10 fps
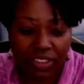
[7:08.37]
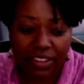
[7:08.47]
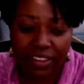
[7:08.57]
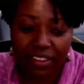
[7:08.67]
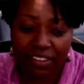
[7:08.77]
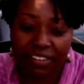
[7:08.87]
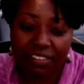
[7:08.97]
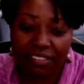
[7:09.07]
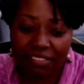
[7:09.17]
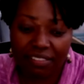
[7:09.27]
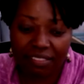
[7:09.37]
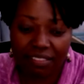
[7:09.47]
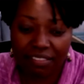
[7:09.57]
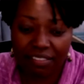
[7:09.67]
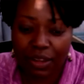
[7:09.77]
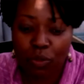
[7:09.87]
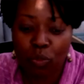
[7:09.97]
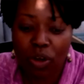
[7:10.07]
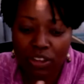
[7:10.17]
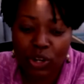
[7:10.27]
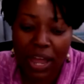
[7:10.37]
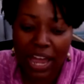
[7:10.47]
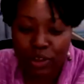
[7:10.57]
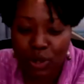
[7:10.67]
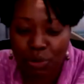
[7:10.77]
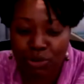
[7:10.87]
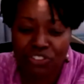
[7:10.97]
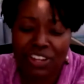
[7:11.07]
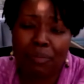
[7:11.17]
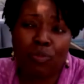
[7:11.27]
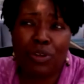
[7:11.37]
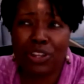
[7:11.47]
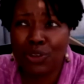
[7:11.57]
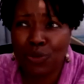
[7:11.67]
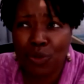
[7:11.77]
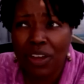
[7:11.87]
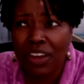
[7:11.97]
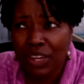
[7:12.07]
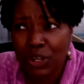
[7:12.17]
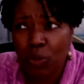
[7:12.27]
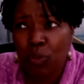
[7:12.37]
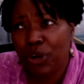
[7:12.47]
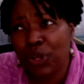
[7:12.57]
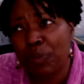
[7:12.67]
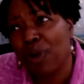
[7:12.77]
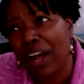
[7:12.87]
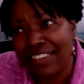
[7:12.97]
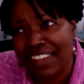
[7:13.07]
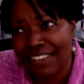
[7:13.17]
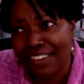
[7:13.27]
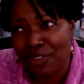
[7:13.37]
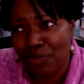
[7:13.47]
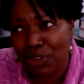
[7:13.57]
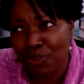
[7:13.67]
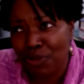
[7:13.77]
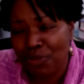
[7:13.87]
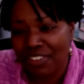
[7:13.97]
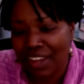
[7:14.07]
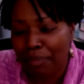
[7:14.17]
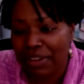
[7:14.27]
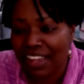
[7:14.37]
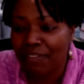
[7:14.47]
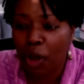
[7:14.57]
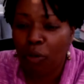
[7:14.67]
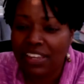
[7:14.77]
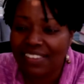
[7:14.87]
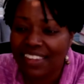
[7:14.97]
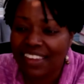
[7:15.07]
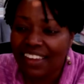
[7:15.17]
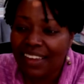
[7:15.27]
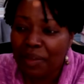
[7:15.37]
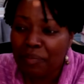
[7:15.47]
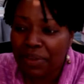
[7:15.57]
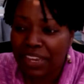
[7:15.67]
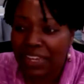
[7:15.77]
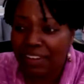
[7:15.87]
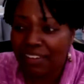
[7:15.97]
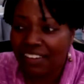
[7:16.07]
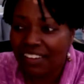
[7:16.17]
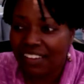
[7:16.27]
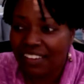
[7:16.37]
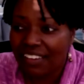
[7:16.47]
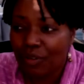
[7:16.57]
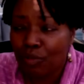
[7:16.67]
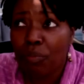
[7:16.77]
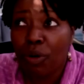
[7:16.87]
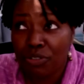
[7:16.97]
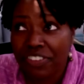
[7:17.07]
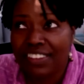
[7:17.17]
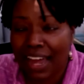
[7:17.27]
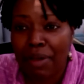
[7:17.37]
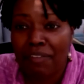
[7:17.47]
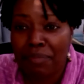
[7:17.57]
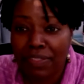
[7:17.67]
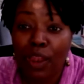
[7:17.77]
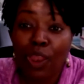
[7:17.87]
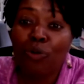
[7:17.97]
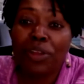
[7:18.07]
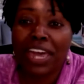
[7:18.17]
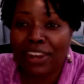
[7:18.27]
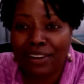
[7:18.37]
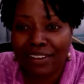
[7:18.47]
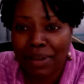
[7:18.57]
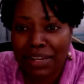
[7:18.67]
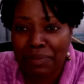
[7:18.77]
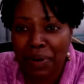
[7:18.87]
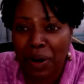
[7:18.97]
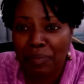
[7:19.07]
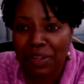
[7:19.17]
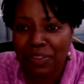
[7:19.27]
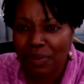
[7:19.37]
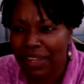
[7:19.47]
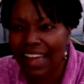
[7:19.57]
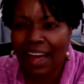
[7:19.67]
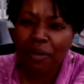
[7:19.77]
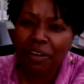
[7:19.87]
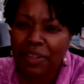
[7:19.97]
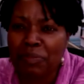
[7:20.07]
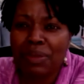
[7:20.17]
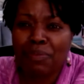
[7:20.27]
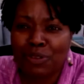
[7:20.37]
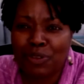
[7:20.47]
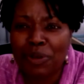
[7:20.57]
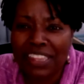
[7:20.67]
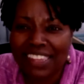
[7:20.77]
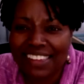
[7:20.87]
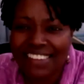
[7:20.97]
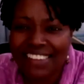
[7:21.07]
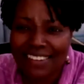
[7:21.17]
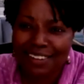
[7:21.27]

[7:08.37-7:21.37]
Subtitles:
The like, how do you approach a job? What do what are your processes when you do the job? Because I've always been, well, most of the time I've been the lone editor in my department. So I'm like, how are other people doing this?